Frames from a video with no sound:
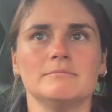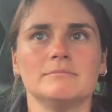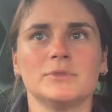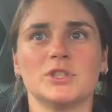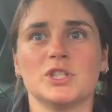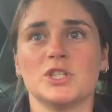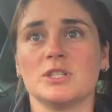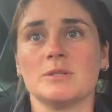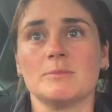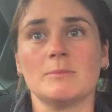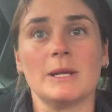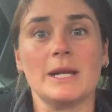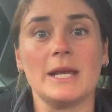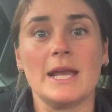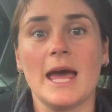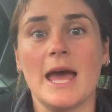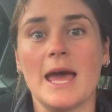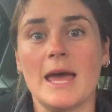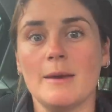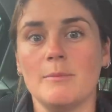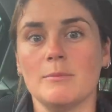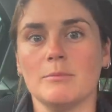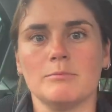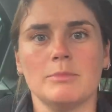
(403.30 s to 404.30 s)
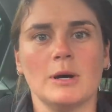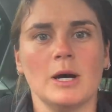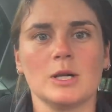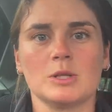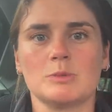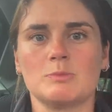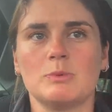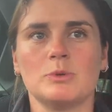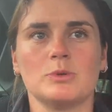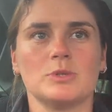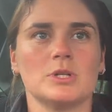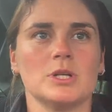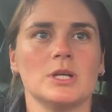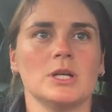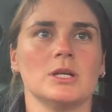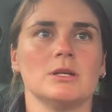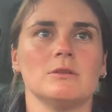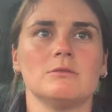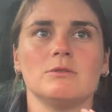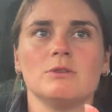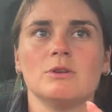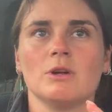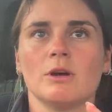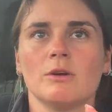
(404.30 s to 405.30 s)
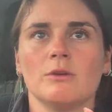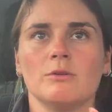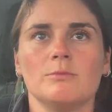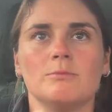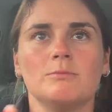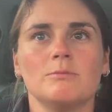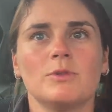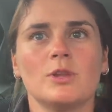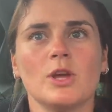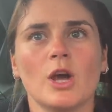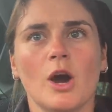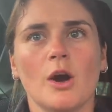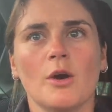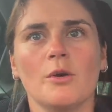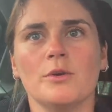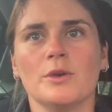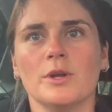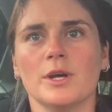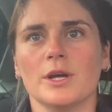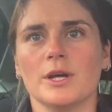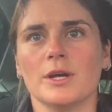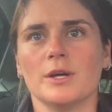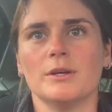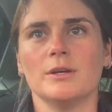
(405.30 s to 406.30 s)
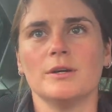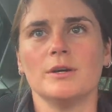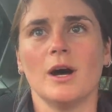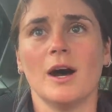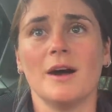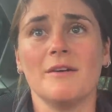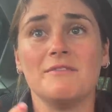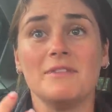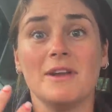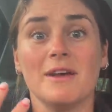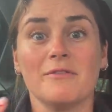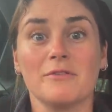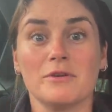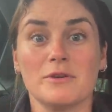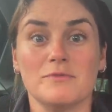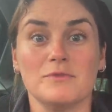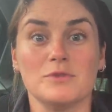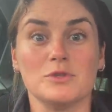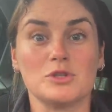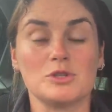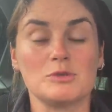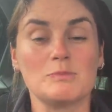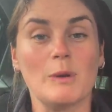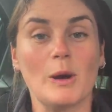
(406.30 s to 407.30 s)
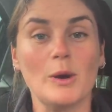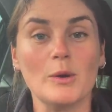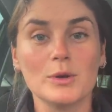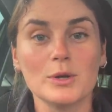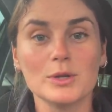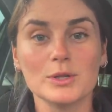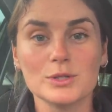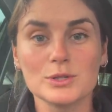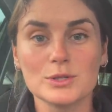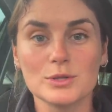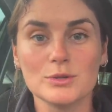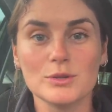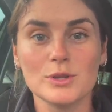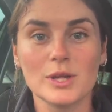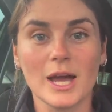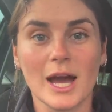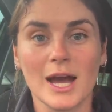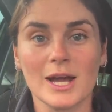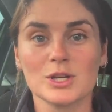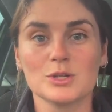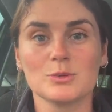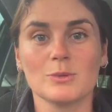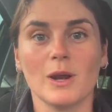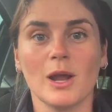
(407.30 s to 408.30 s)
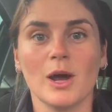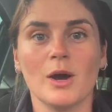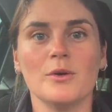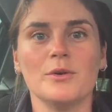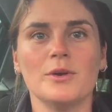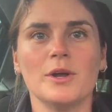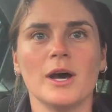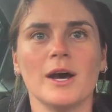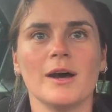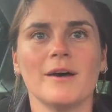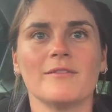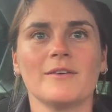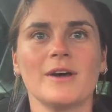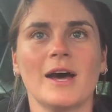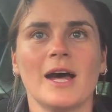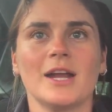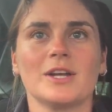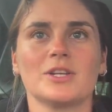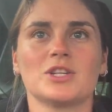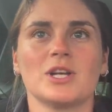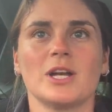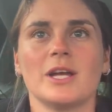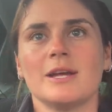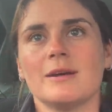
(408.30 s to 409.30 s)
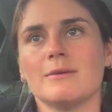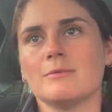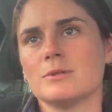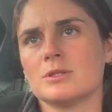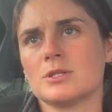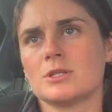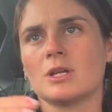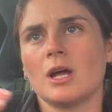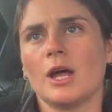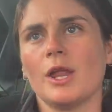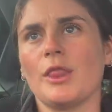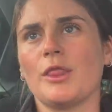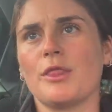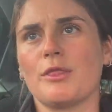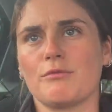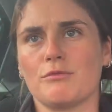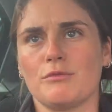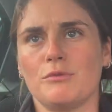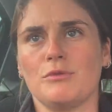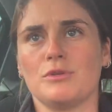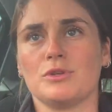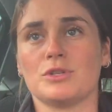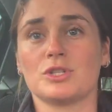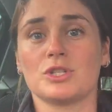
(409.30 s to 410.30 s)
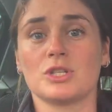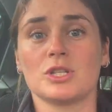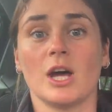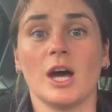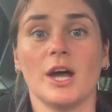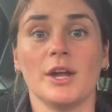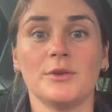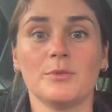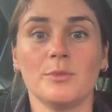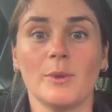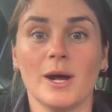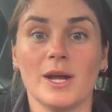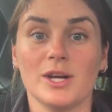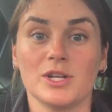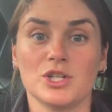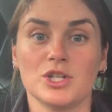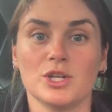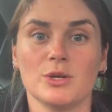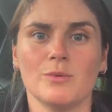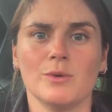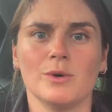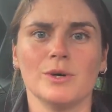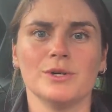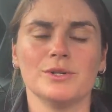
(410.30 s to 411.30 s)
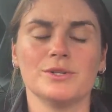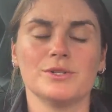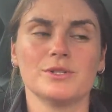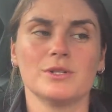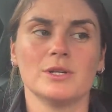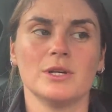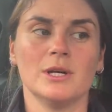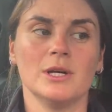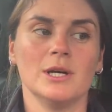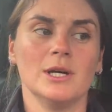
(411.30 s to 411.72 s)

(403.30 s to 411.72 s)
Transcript: she's in my name, passported, you know, the owner. I've never even spoken to the actual owner. Actually, it was done through the stud where she was.